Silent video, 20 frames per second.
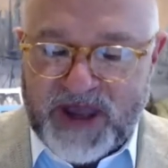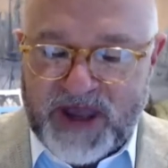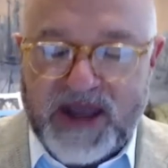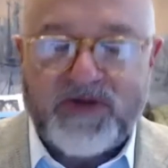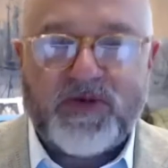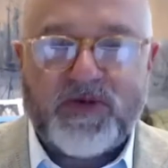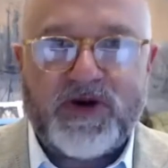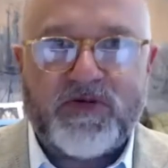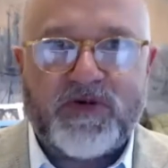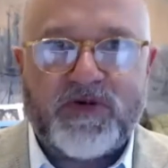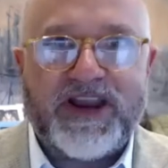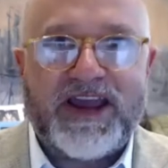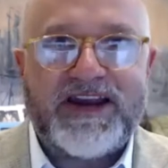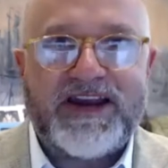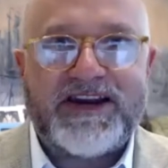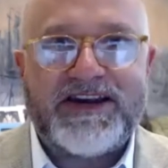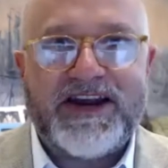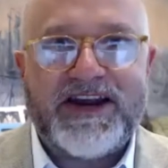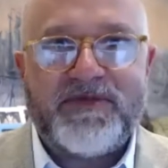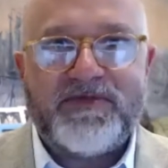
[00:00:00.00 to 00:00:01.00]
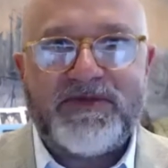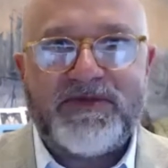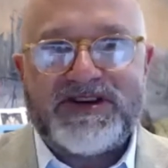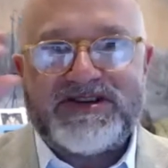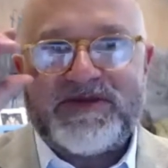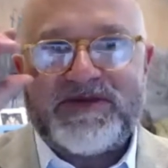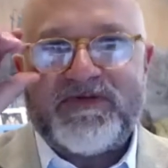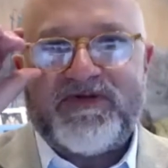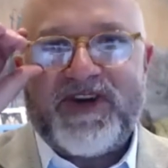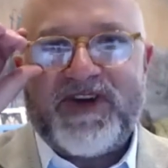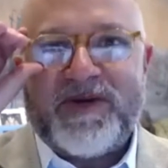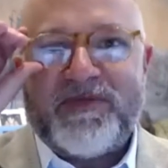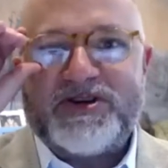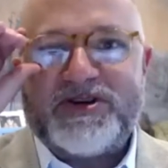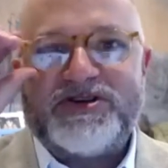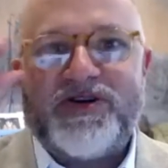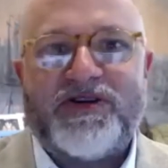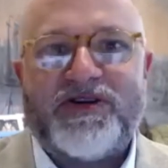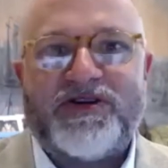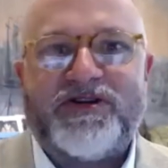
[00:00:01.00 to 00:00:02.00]
we related him to some famous
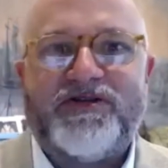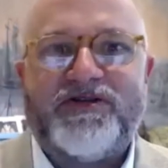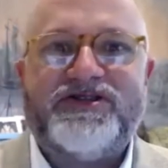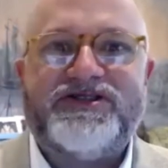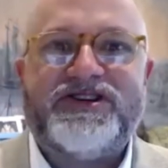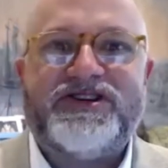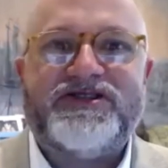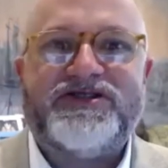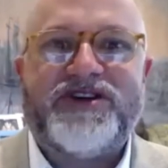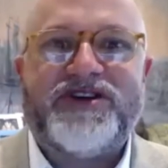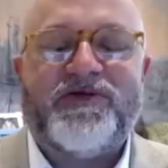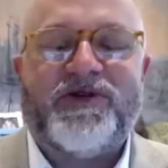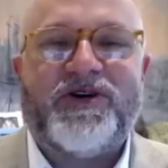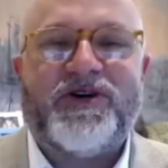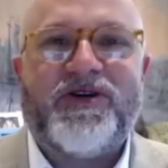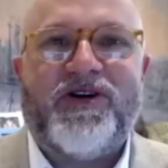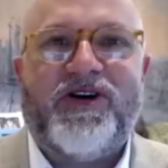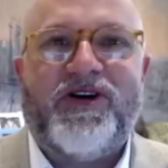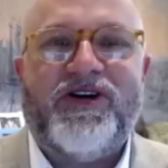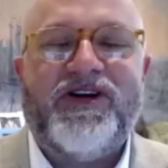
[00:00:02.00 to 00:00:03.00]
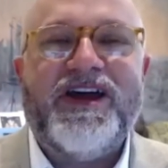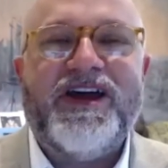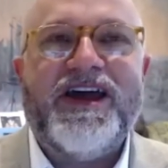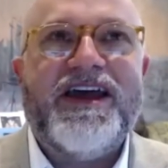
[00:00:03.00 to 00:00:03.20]
authors, as I recall.